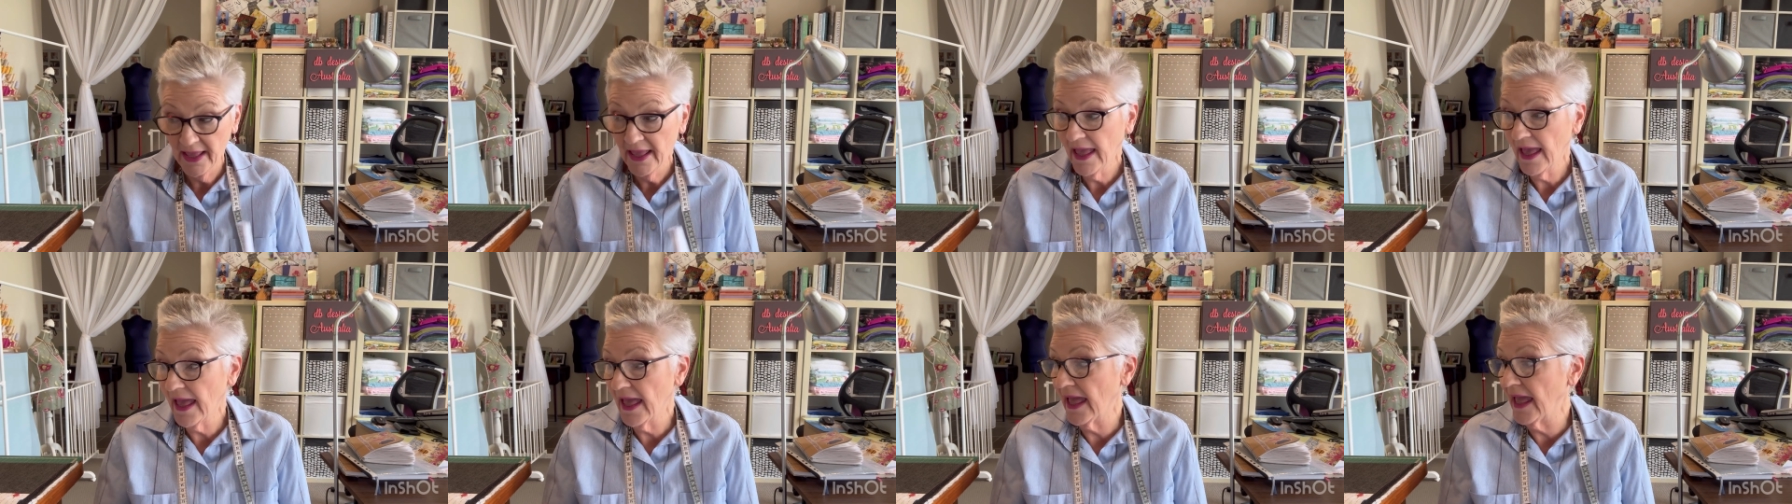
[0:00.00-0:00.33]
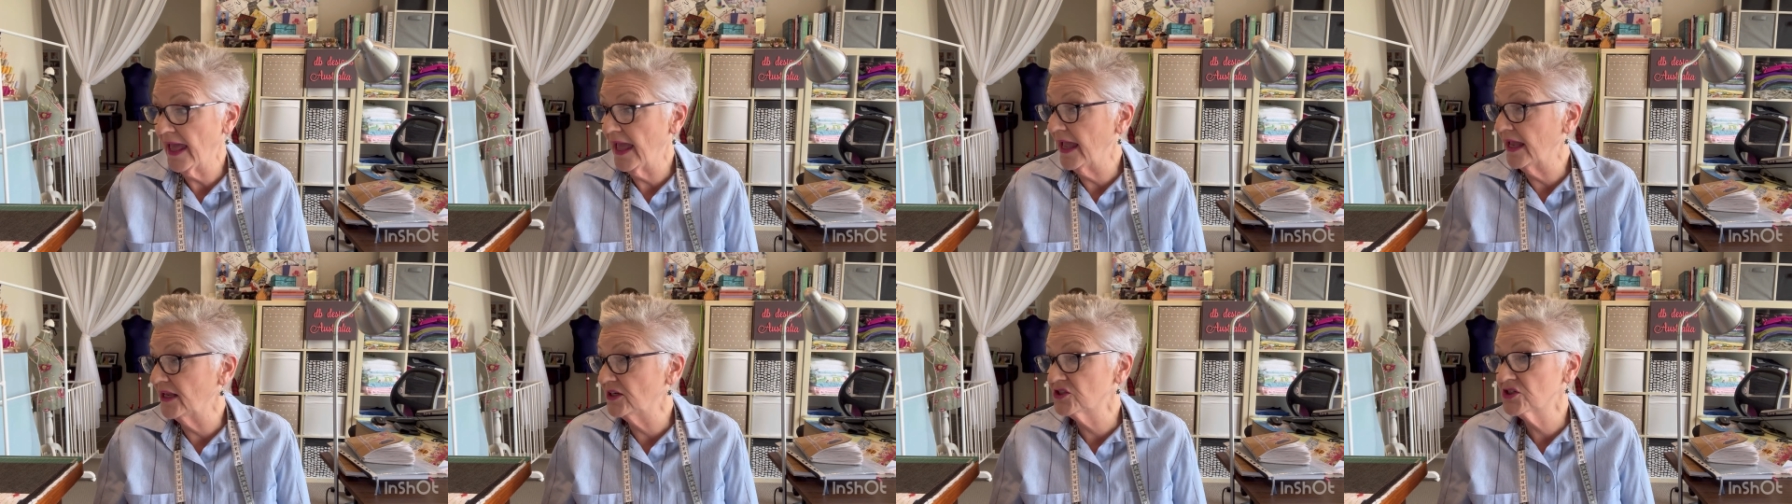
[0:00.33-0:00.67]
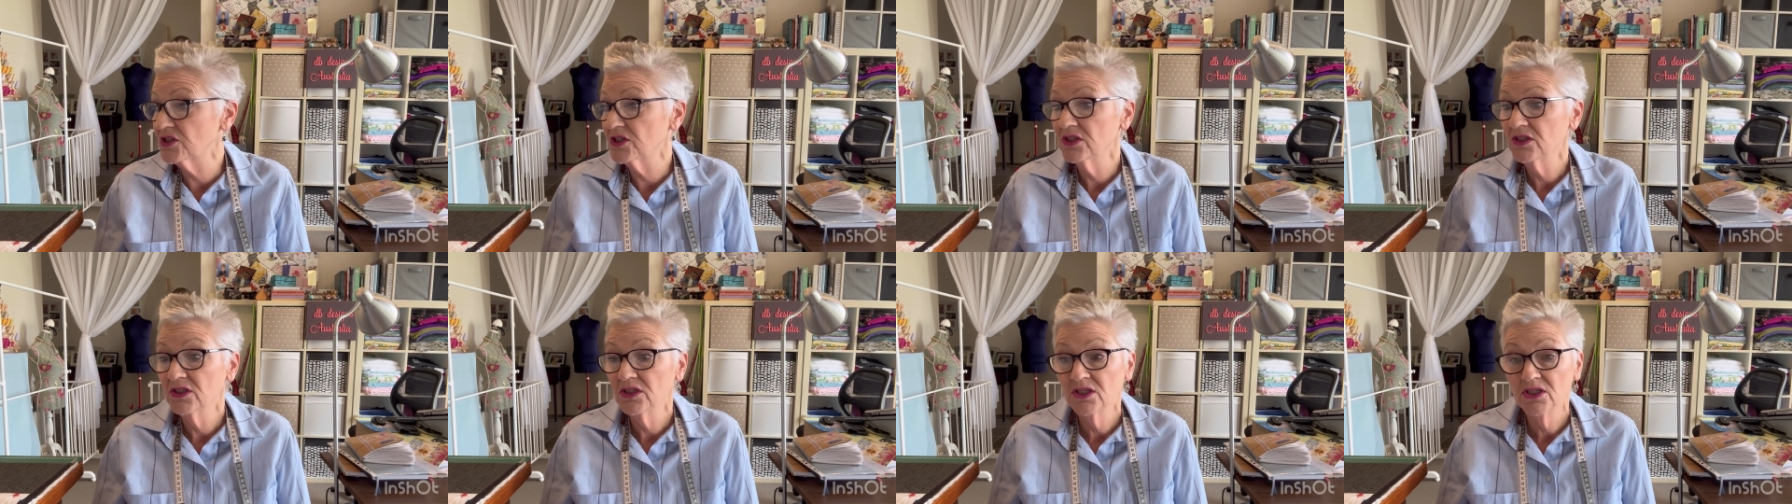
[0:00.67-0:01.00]
And
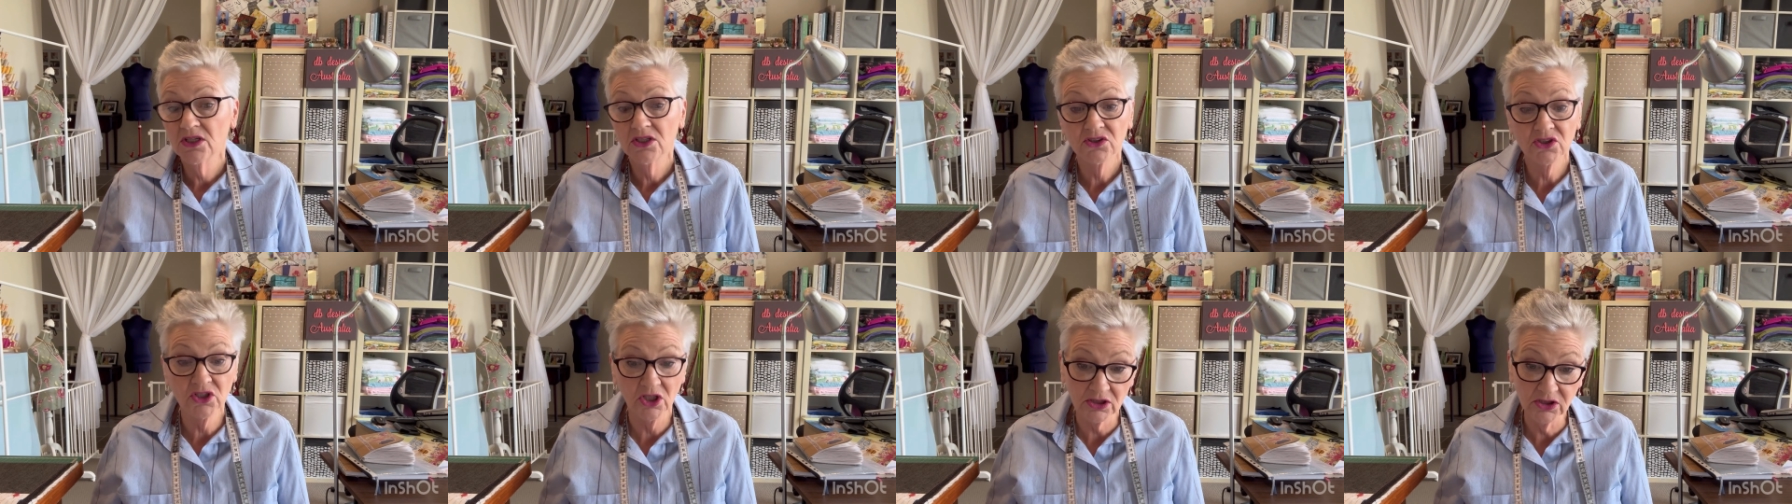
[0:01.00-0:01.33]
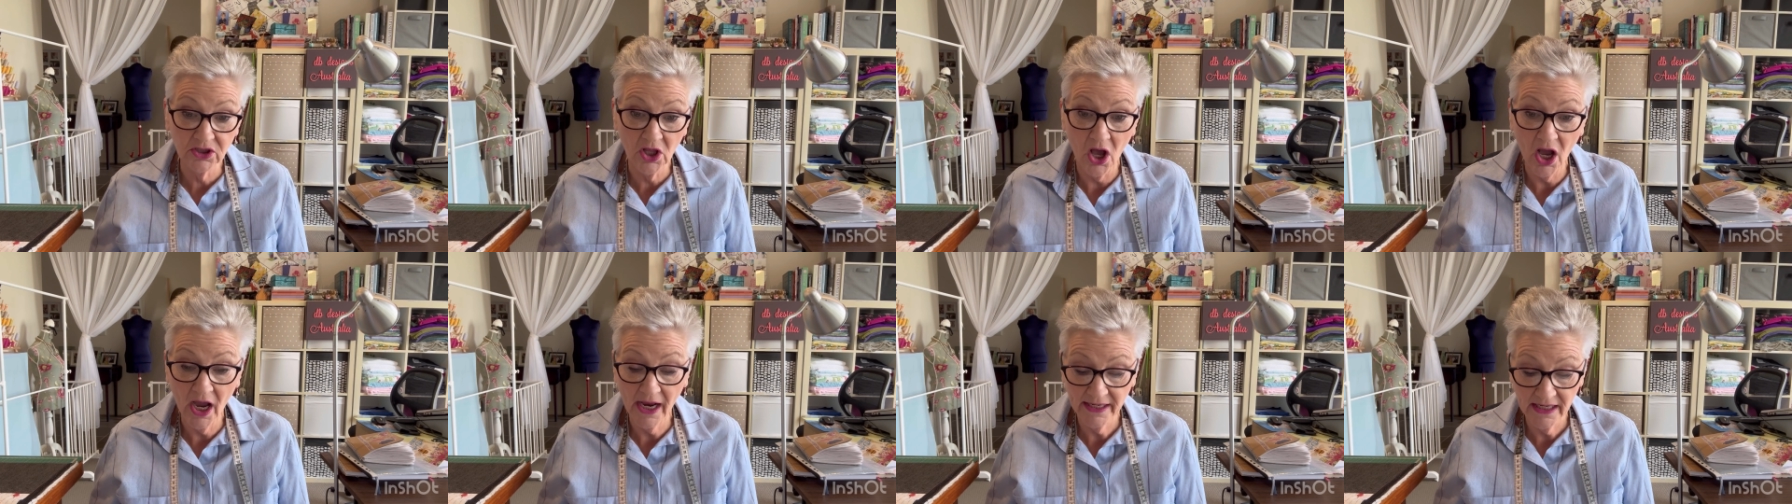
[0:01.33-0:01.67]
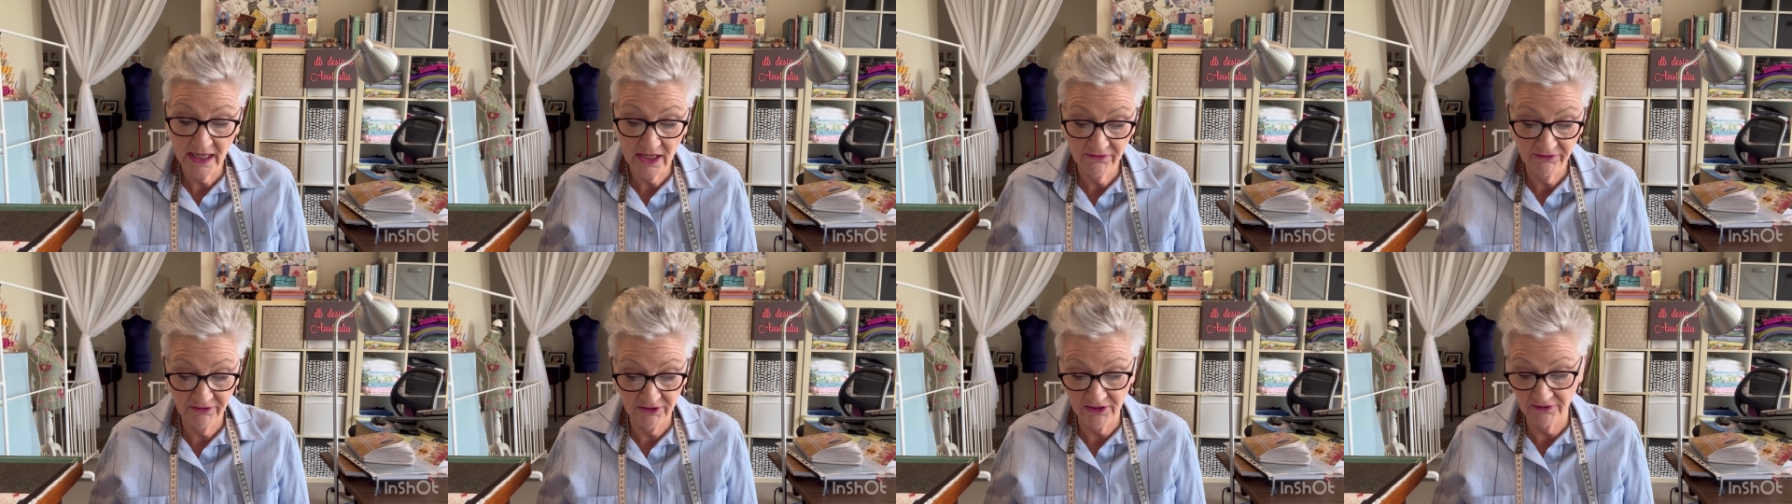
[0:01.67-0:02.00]
the
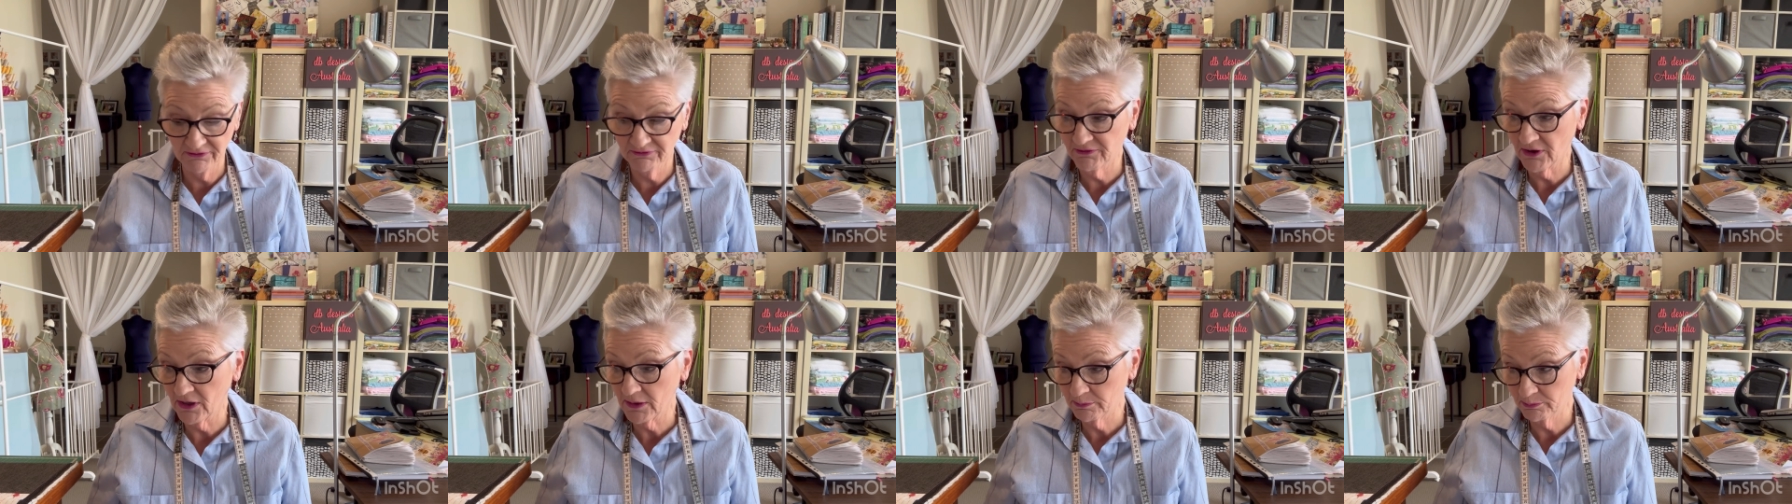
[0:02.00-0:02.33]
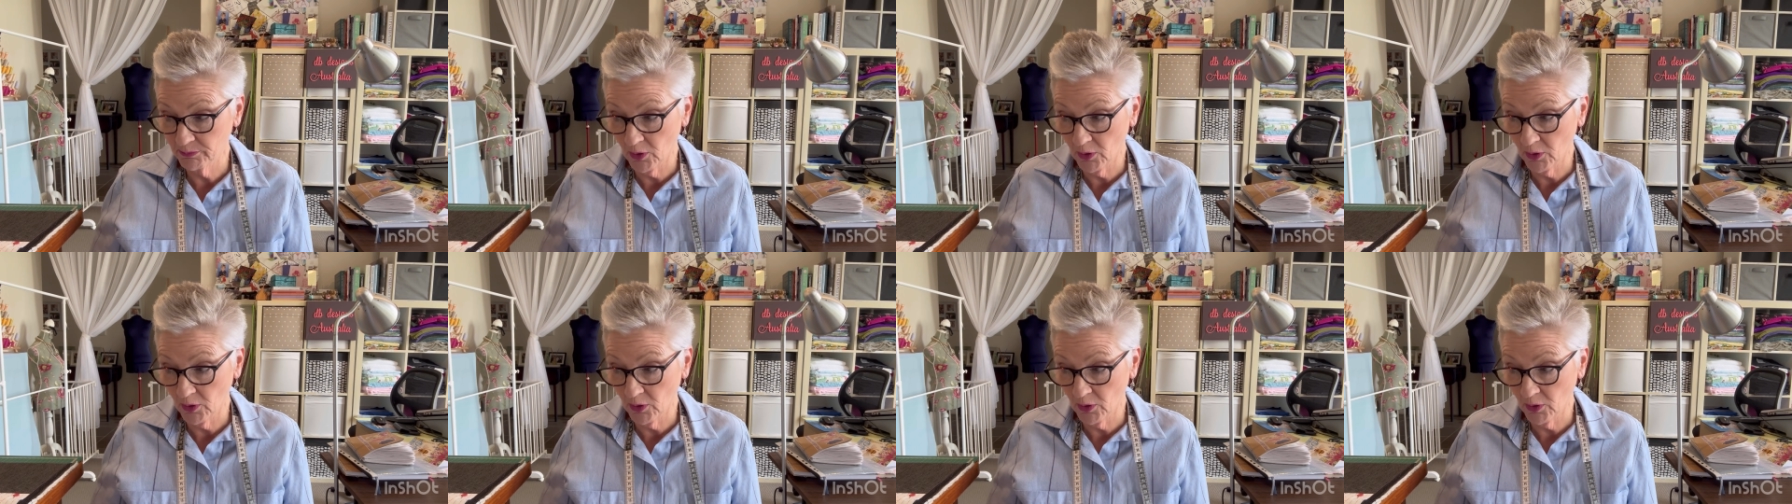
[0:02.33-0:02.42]
lining for the front